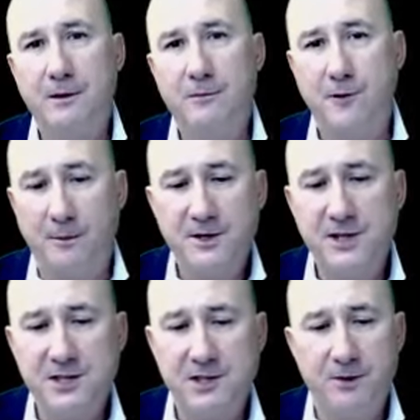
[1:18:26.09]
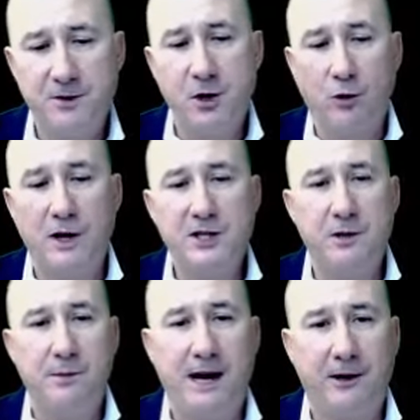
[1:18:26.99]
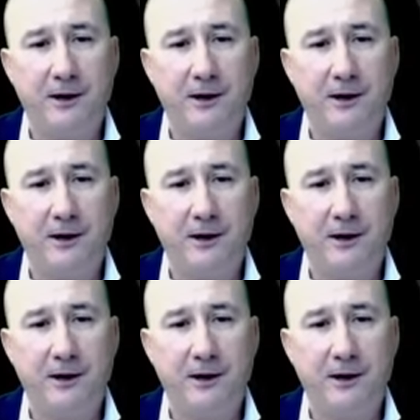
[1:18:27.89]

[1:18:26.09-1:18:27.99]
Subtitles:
from the system. There's no question about it.